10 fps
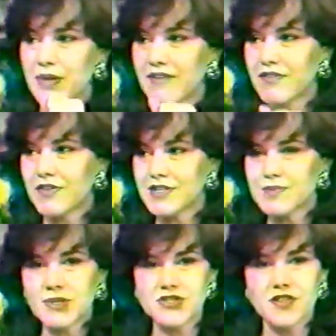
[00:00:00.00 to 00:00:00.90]
we have a very
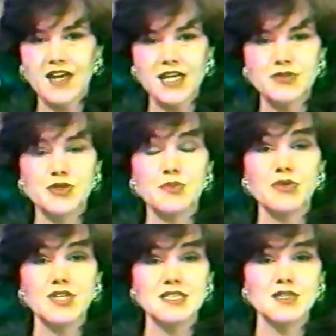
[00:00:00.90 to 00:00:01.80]
special thank you to the
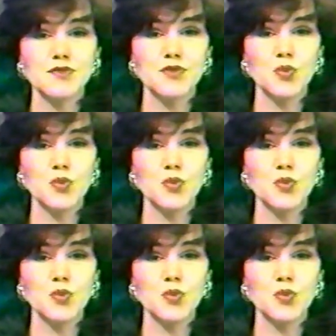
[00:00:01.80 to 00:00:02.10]
Mercantile for